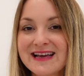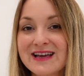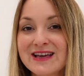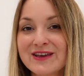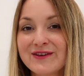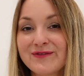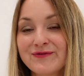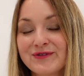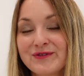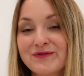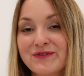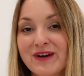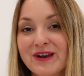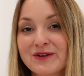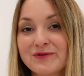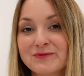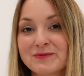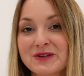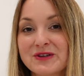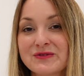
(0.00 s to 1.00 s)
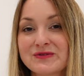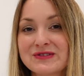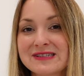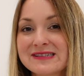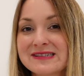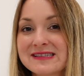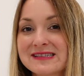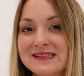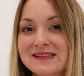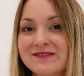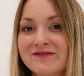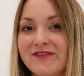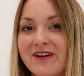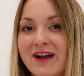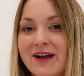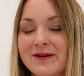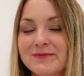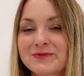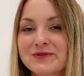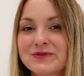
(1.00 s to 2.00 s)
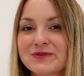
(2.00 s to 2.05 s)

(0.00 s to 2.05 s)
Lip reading: If you follow me on Instagram,